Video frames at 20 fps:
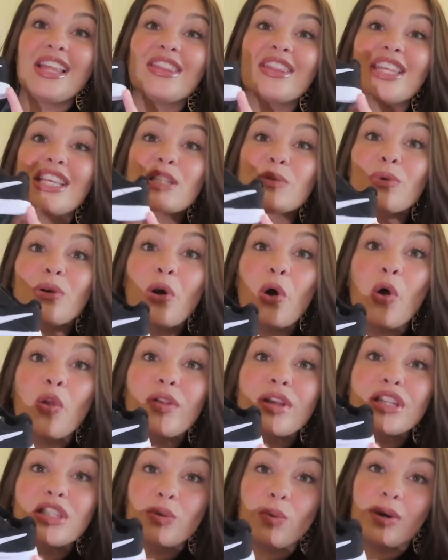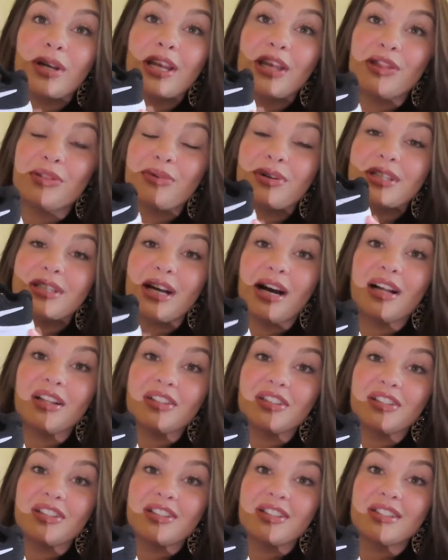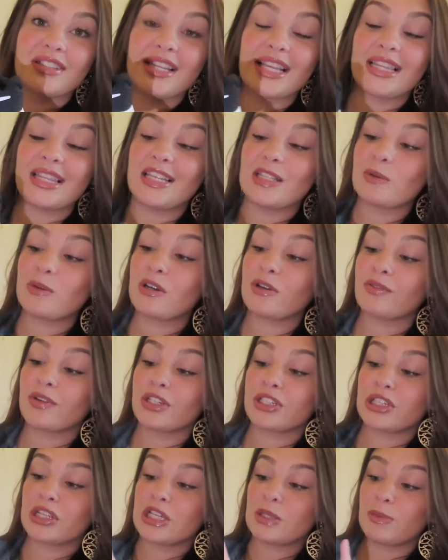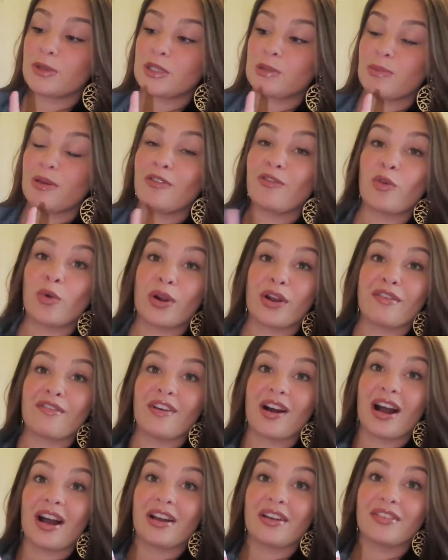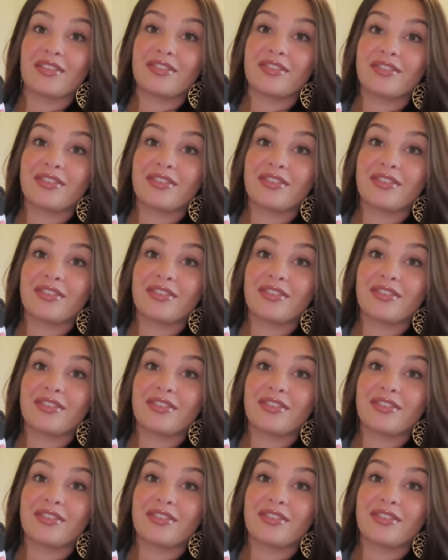These were only $23, and these were originally supposed to be $45.